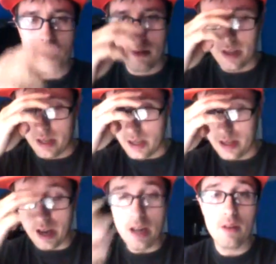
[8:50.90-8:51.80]
3D,
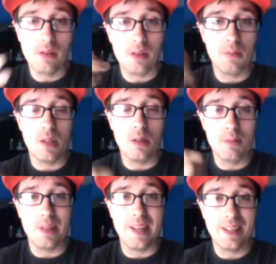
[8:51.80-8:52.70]
now it's Man in
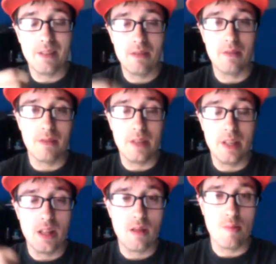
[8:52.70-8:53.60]
Black 3
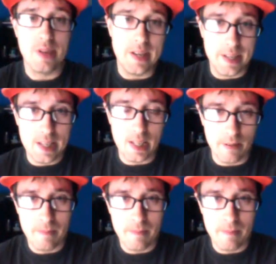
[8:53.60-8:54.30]
3D.